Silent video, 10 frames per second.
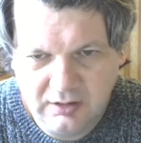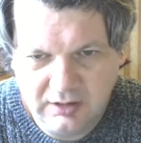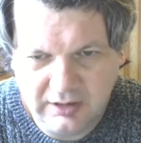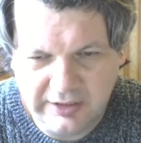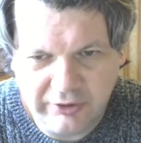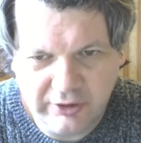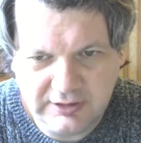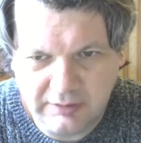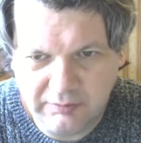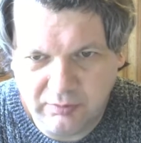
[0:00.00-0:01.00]
The
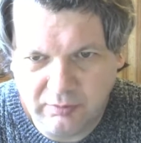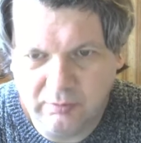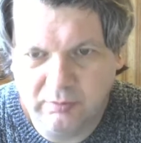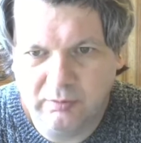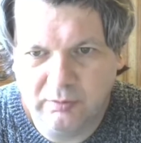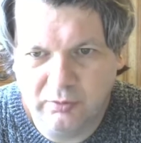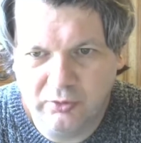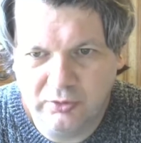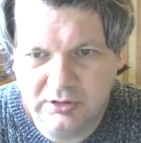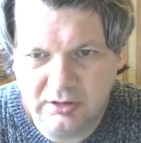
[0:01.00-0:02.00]
daguerreotype
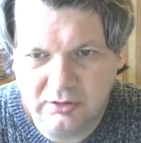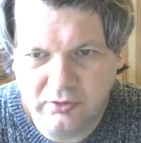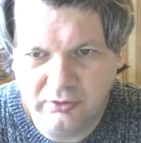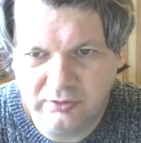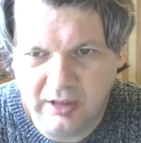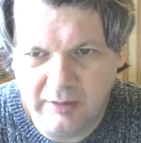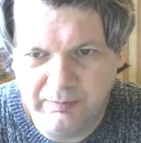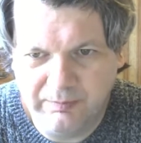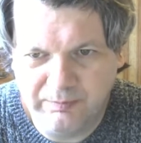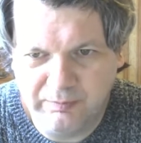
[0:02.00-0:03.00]
also called a
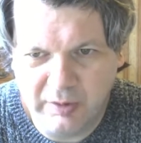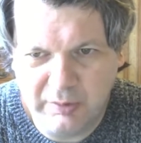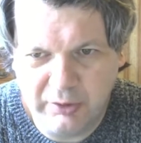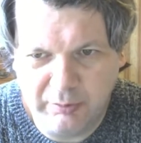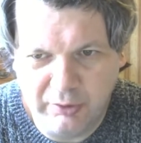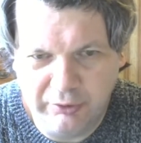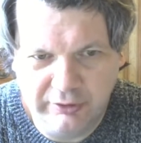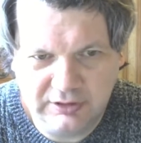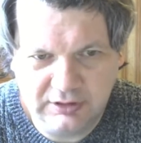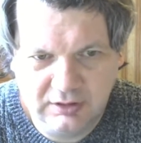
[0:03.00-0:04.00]
um, memory
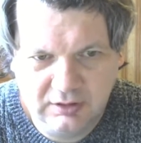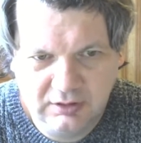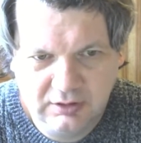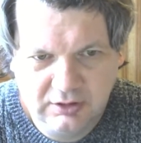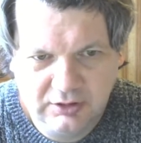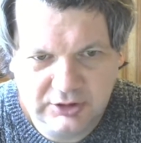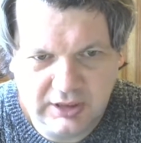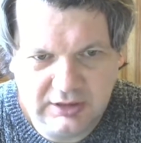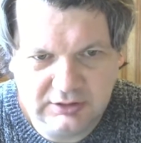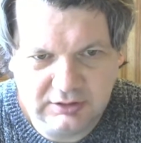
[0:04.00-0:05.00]
mirrors,
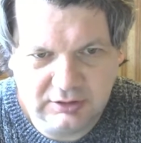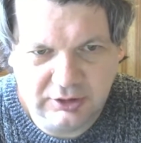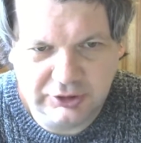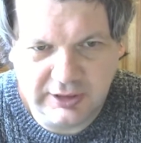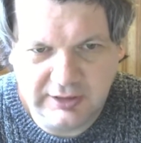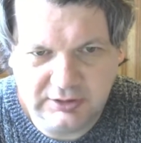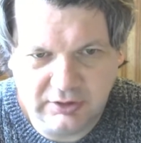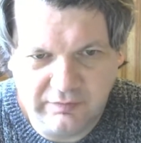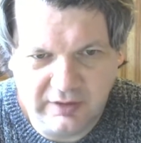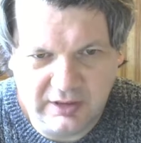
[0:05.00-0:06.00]
shines, shines
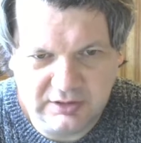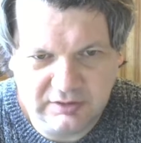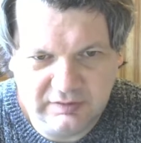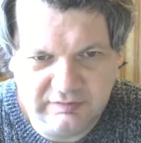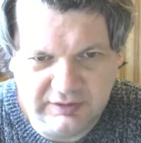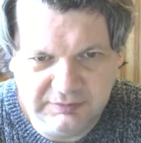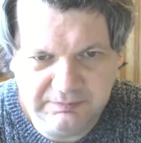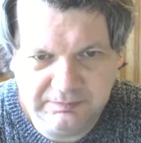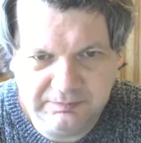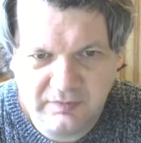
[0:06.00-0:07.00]
on the silver
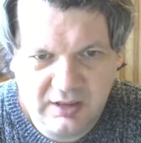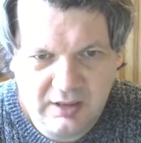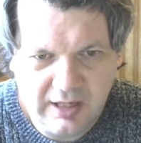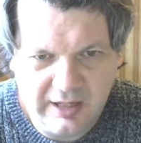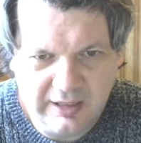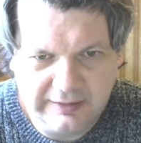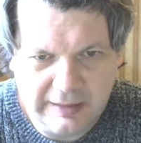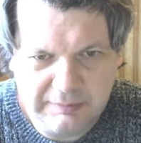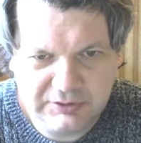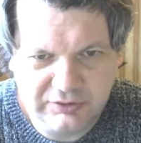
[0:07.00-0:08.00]
and
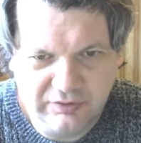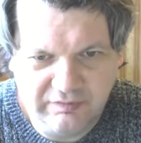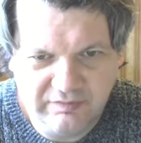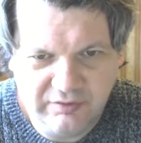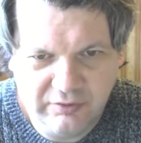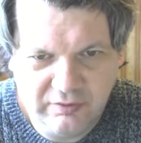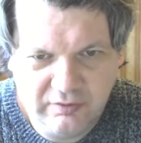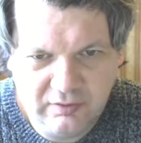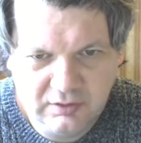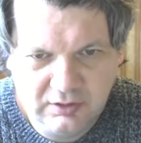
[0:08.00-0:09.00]
adapts to view
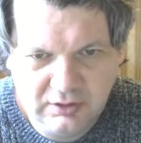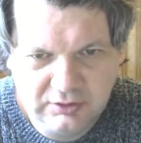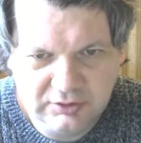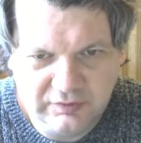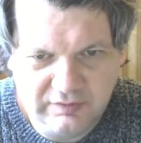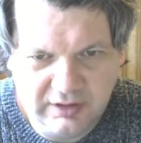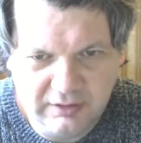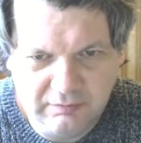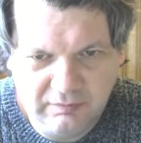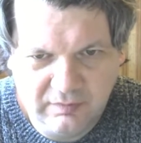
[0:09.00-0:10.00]
to
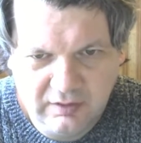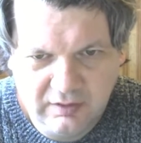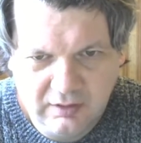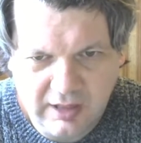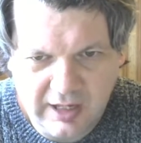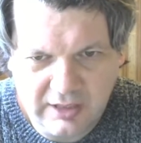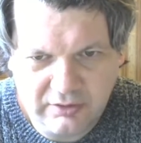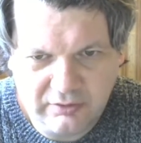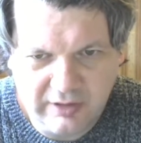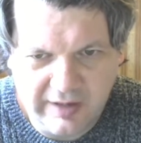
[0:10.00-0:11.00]
the
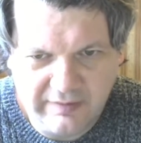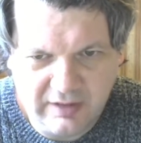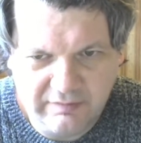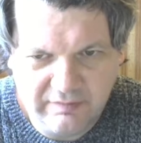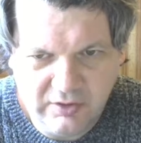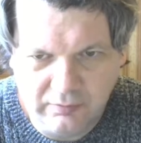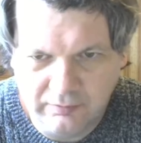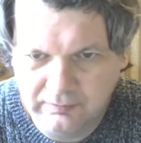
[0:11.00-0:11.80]
angle and the view.